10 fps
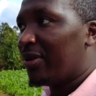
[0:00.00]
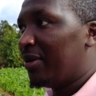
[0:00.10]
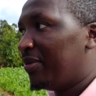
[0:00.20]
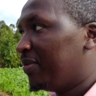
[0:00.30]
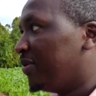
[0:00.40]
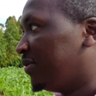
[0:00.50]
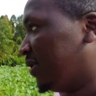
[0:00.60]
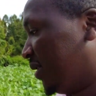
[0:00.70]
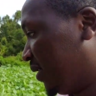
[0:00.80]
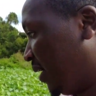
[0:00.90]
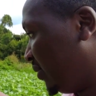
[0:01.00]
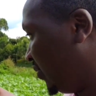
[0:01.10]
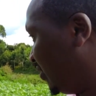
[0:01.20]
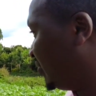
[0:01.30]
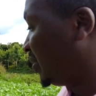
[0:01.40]
only people that are
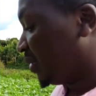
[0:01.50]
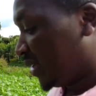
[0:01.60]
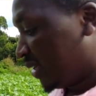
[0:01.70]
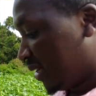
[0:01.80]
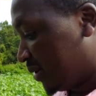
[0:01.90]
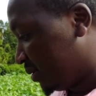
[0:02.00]
doing farming here